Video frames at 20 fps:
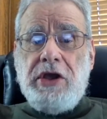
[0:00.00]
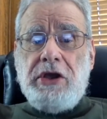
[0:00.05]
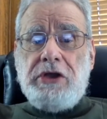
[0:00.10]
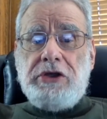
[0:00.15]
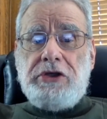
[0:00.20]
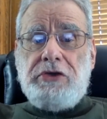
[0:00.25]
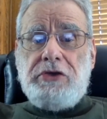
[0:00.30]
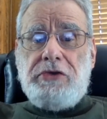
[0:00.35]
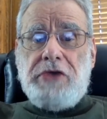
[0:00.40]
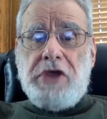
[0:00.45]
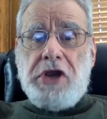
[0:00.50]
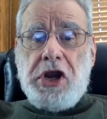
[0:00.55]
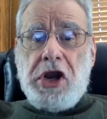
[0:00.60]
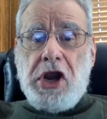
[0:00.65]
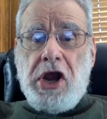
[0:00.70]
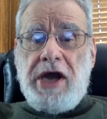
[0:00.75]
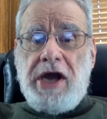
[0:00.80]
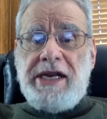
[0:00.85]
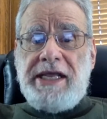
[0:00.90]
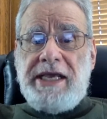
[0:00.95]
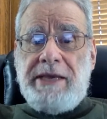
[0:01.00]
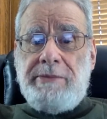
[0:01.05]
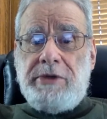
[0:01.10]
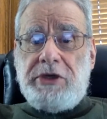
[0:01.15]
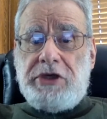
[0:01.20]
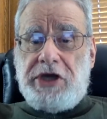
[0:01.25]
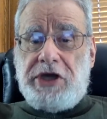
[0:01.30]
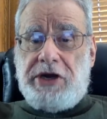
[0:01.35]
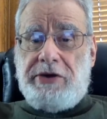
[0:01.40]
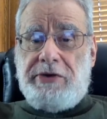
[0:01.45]
to the
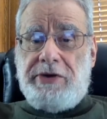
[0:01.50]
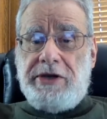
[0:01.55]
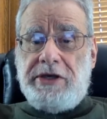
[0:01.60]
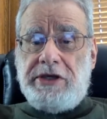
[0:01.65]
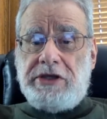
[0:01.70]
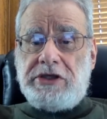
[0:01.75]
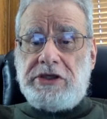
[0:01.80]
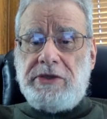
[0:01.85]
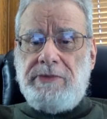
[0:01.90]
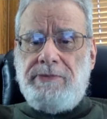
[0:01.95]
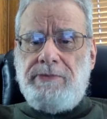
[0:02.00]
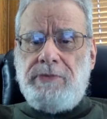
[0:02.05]
non-image areas.